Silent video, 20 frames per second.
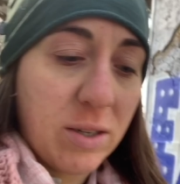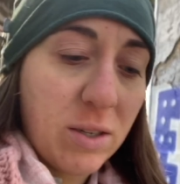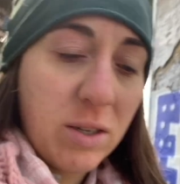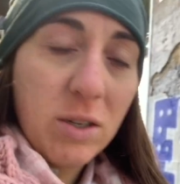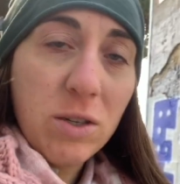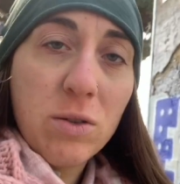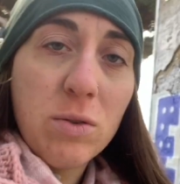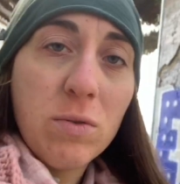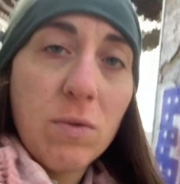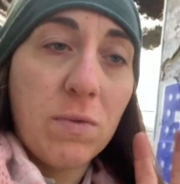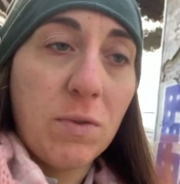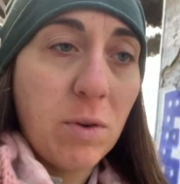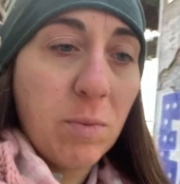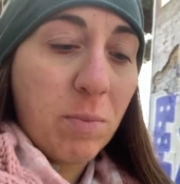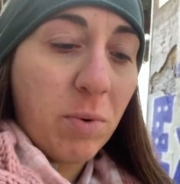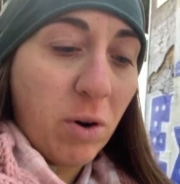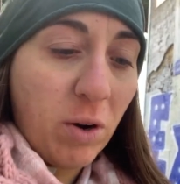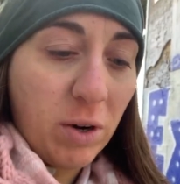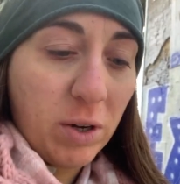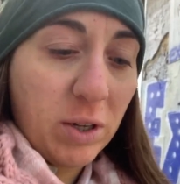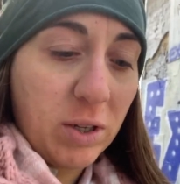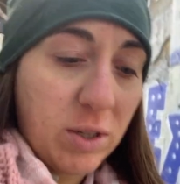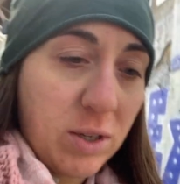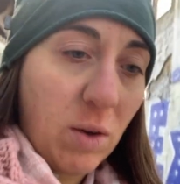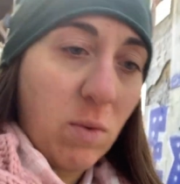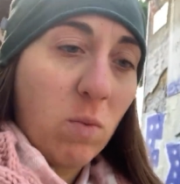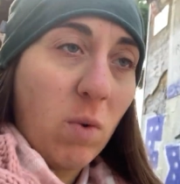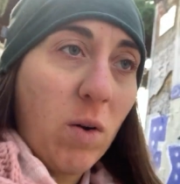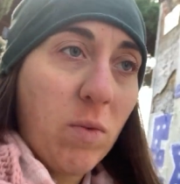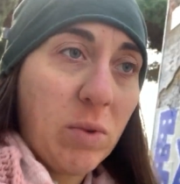These two viewpoints
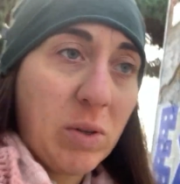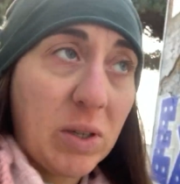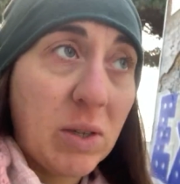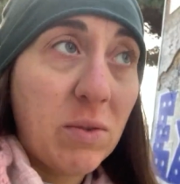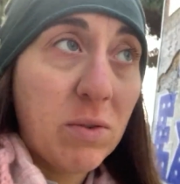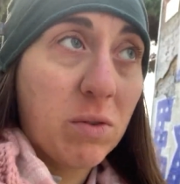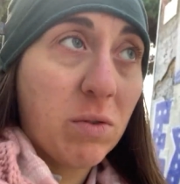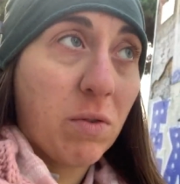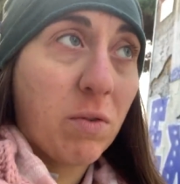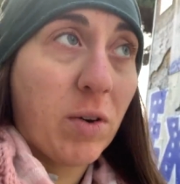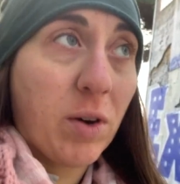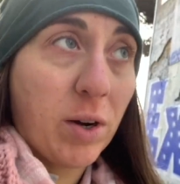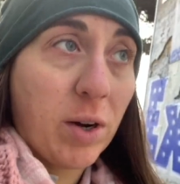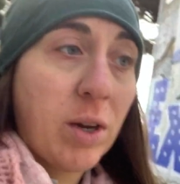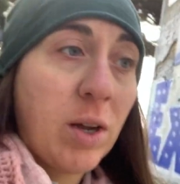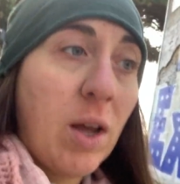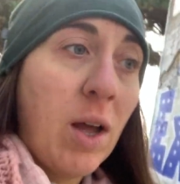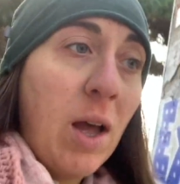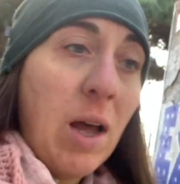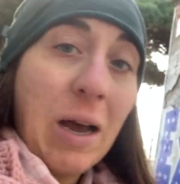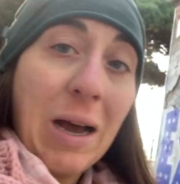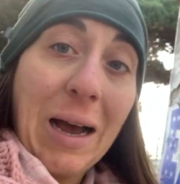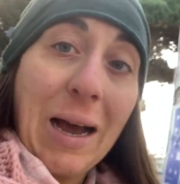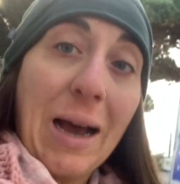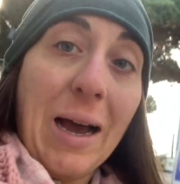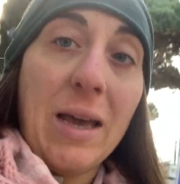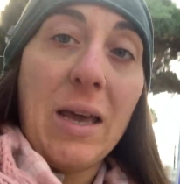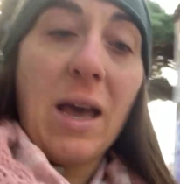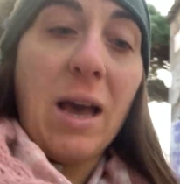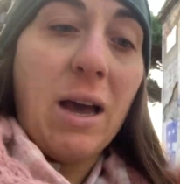and what we've seen so far,
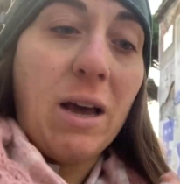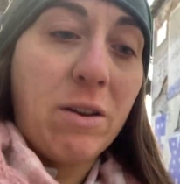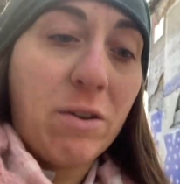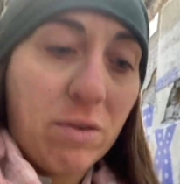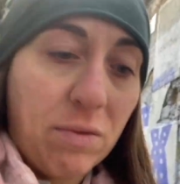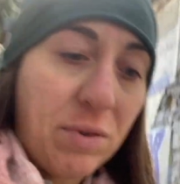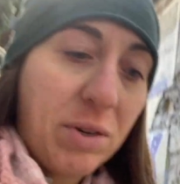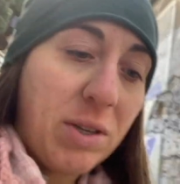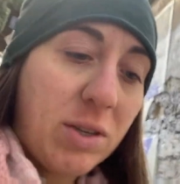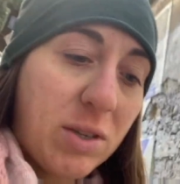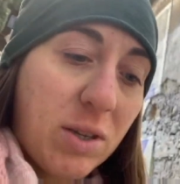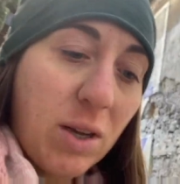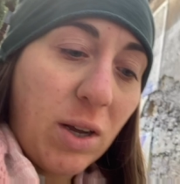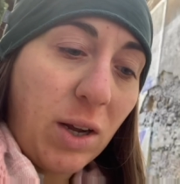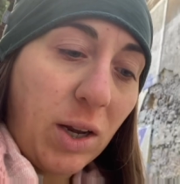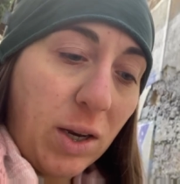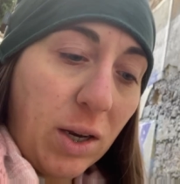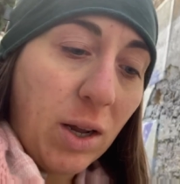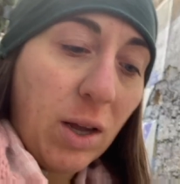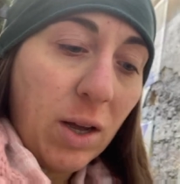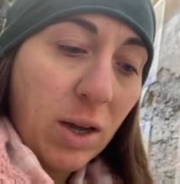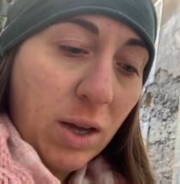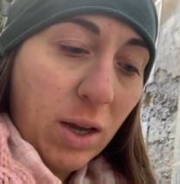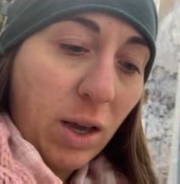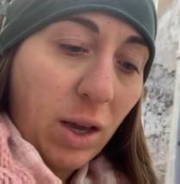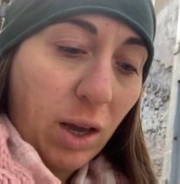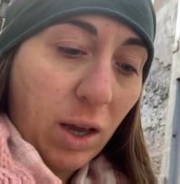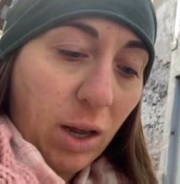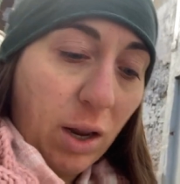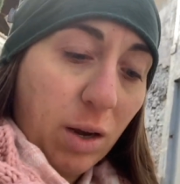I had already seen
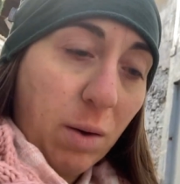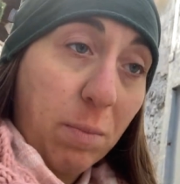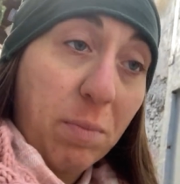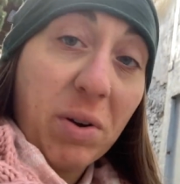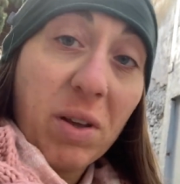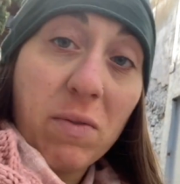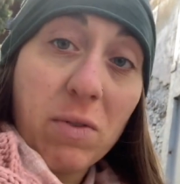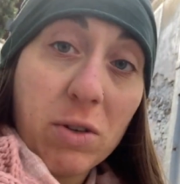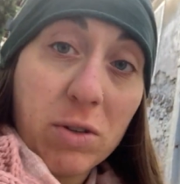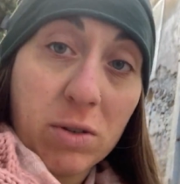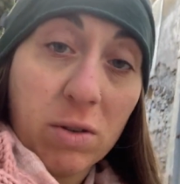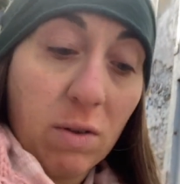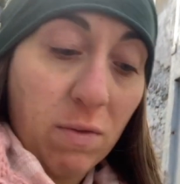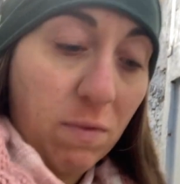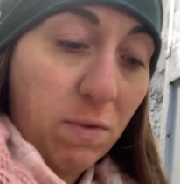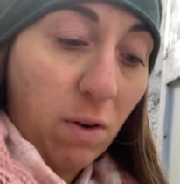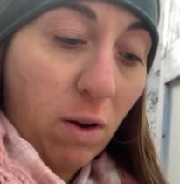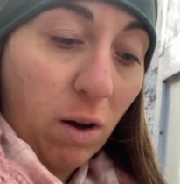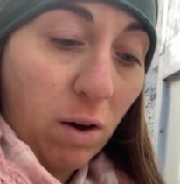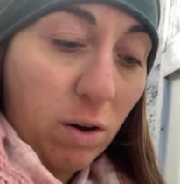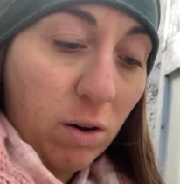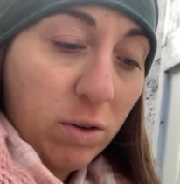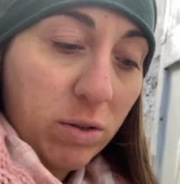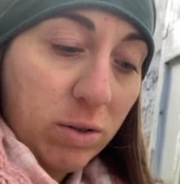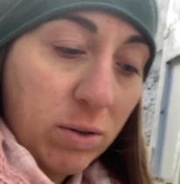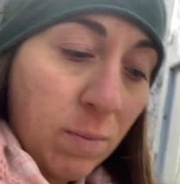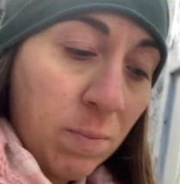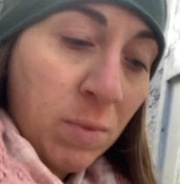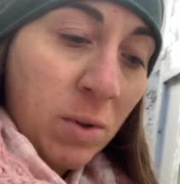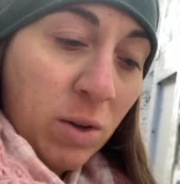in previous vlogs.
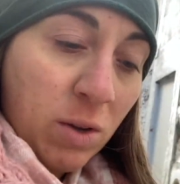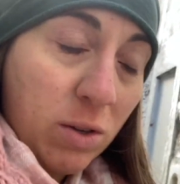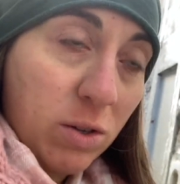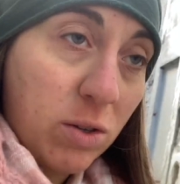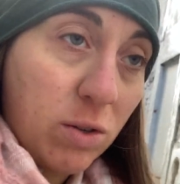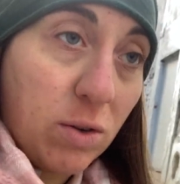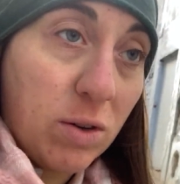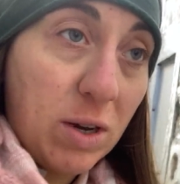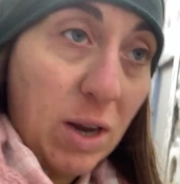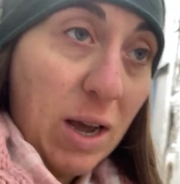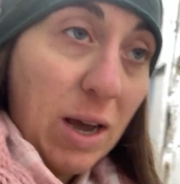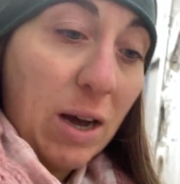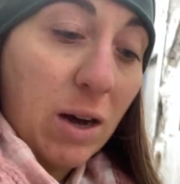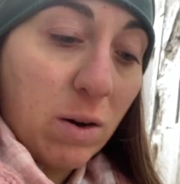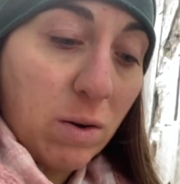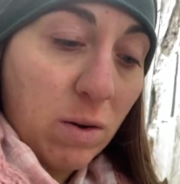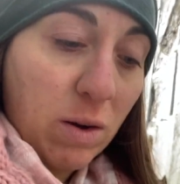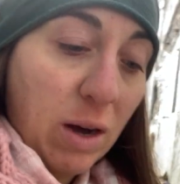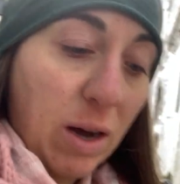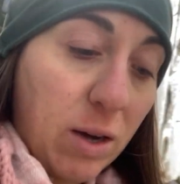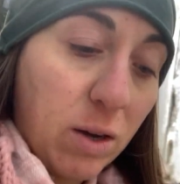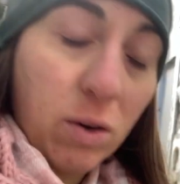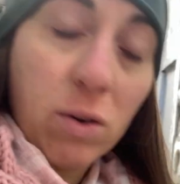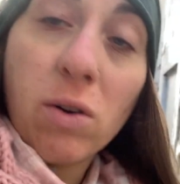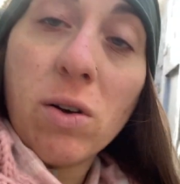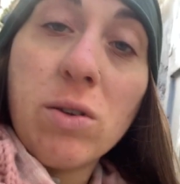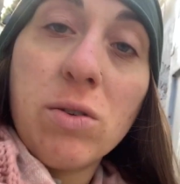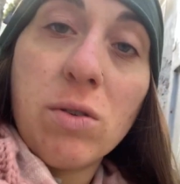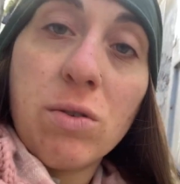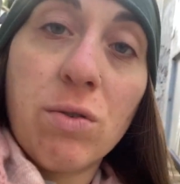So now I'm
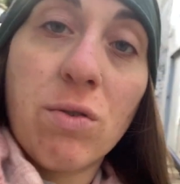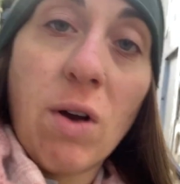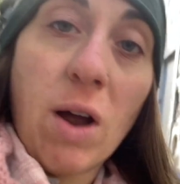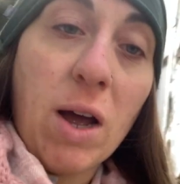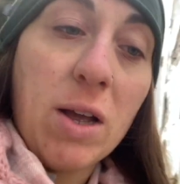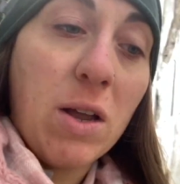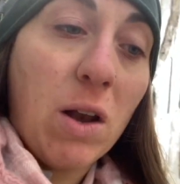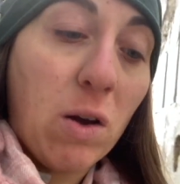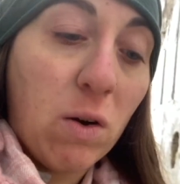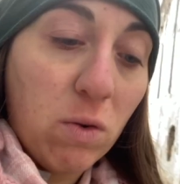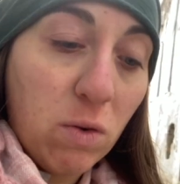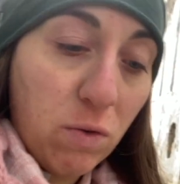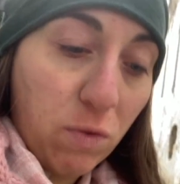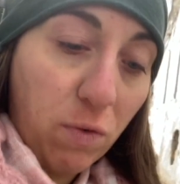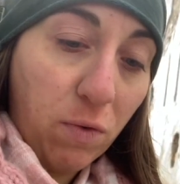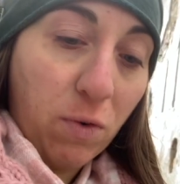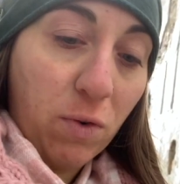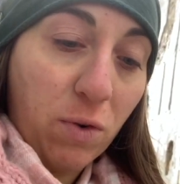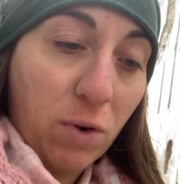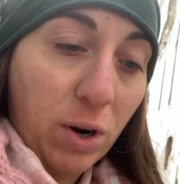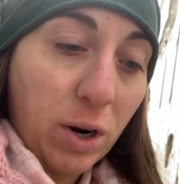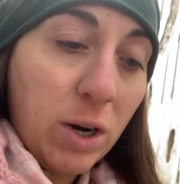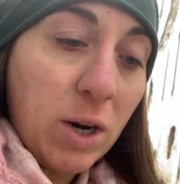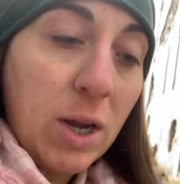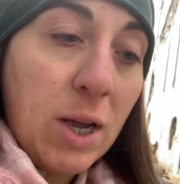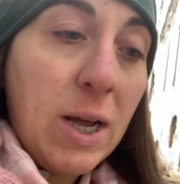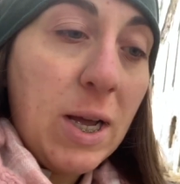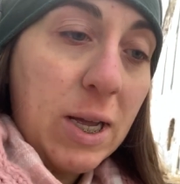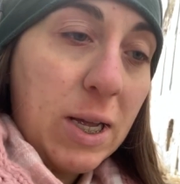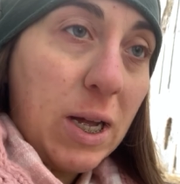going to try and look for
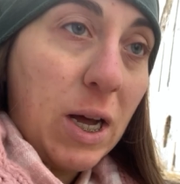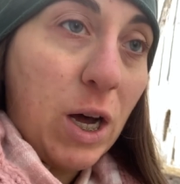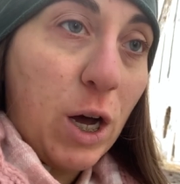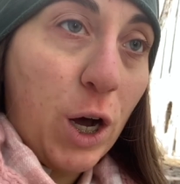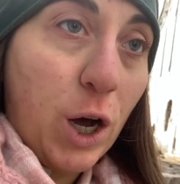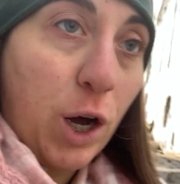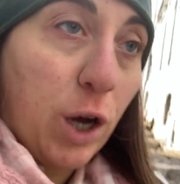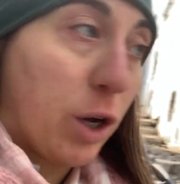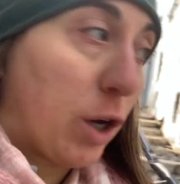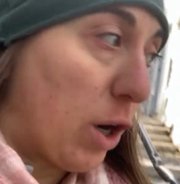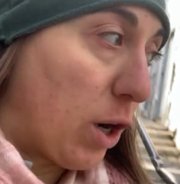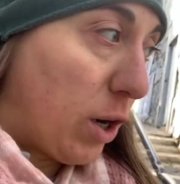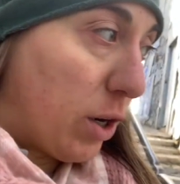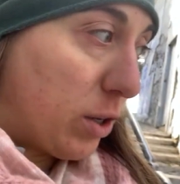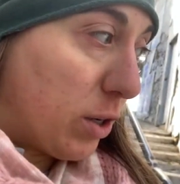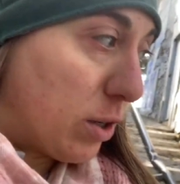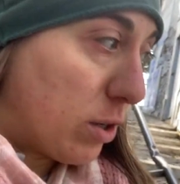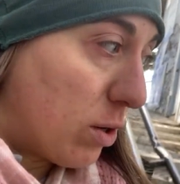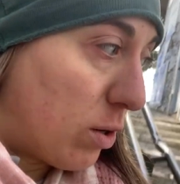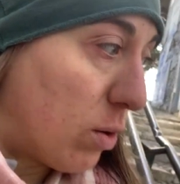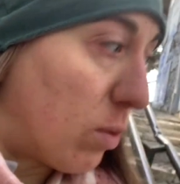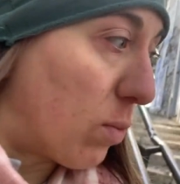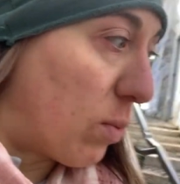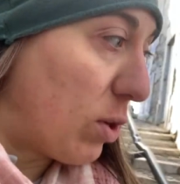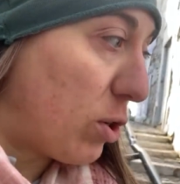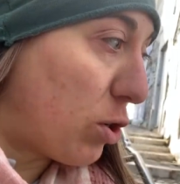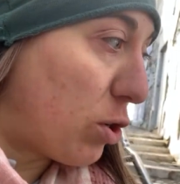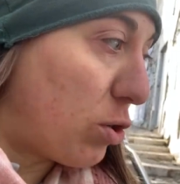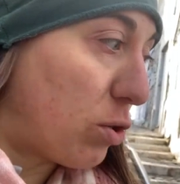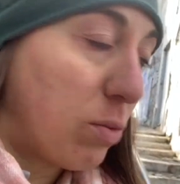a garden, which
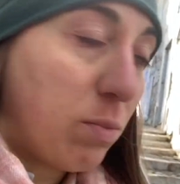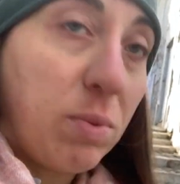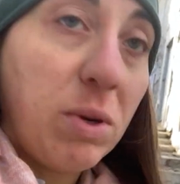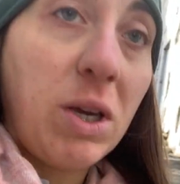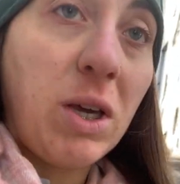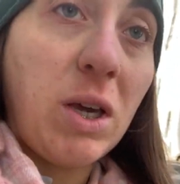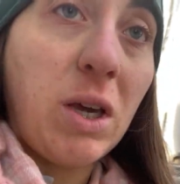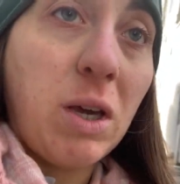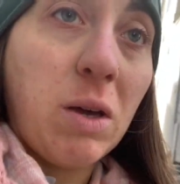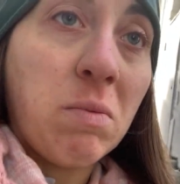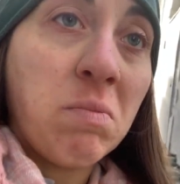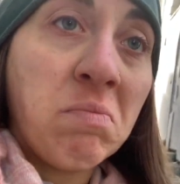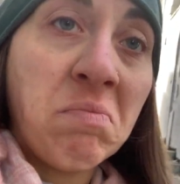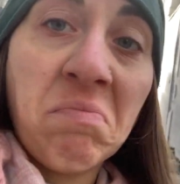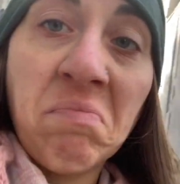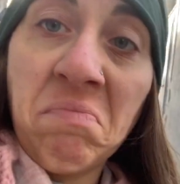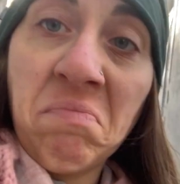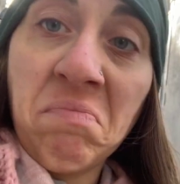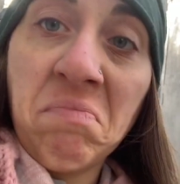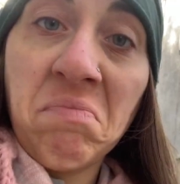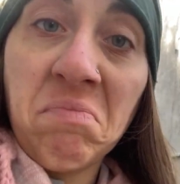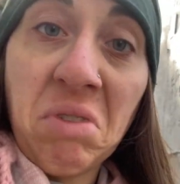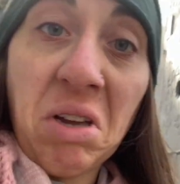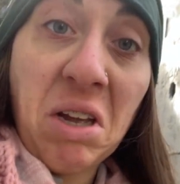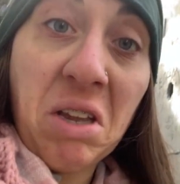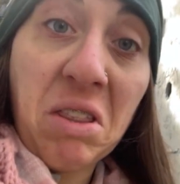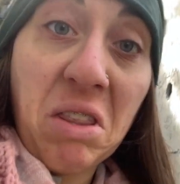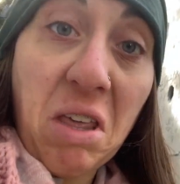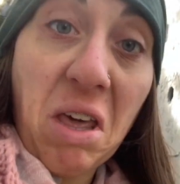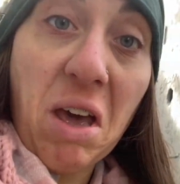should be
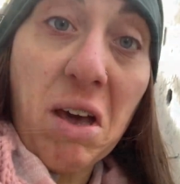in the